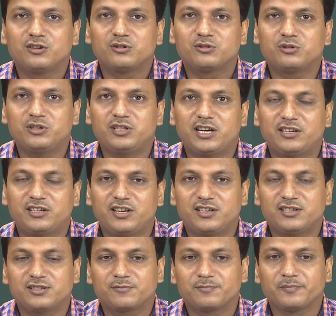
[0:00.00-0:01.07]
So, in that
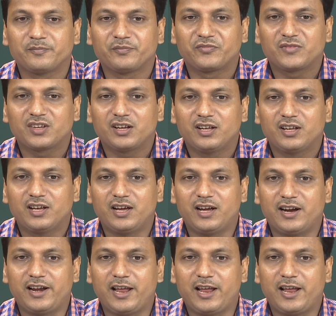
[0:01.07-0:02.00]
case a